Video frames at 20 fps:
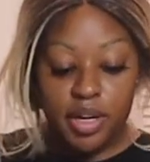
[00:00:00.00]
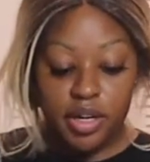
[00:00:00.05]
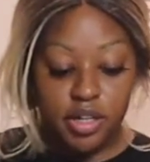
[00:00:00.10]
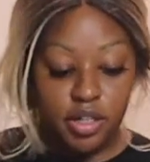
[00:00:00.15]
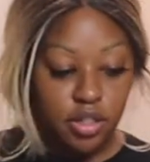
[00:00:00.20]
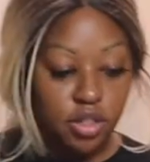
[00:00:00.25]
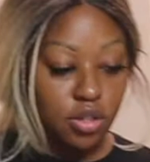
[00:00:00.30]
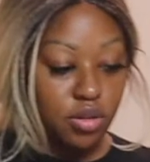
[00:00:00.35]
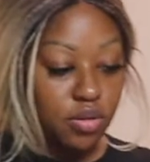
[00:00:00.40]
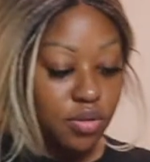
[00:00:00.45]

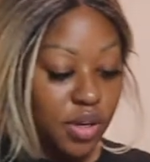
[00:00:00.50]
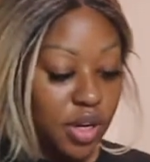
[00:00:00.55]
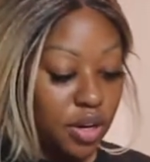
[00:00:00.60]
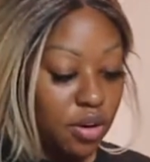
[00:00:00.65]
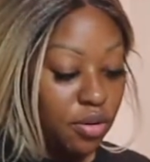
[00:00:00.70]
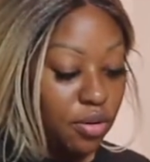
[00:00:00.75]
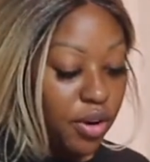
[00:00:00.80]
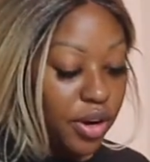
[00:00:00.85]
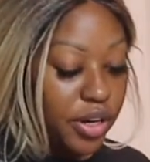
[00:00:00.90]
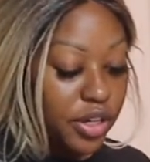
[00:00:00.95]
gonna do.
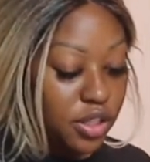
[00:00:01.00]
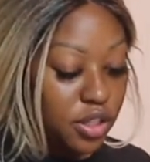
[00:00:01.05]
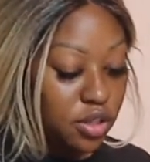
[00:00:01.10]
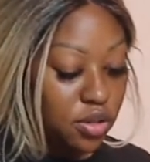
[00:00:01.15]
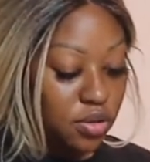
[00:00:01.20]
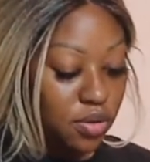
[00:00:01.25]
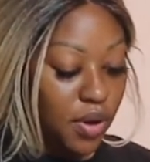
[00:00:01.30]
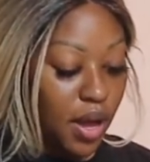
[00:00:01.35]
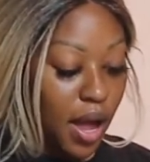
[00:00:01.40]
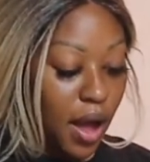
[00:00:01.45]
In order
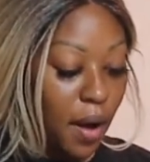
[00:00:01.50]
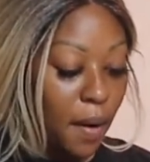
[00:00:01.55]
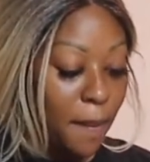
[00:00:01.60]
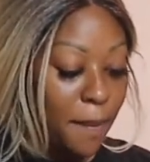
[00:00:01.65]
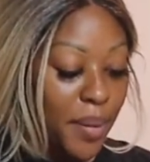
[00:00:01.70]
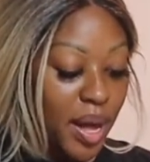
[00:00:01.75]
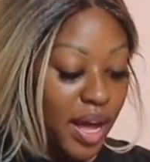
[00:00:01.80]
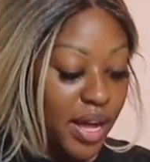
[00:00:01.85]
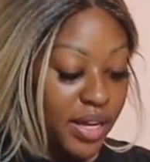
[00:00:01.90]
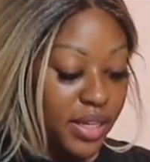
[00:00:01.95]
to help
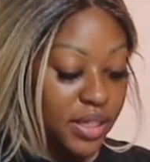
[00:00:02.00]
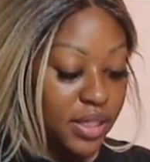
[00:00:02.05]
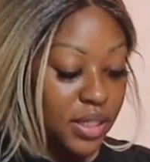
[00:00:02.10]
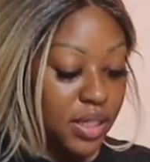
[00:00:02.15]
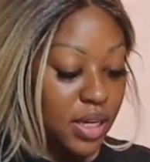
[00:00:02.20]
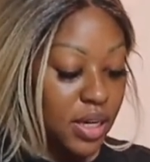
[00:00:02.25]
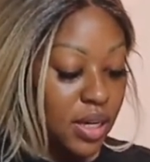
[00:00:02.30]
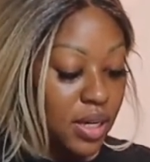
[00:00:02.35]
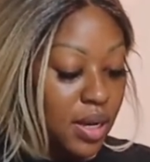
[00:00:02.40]
uh, us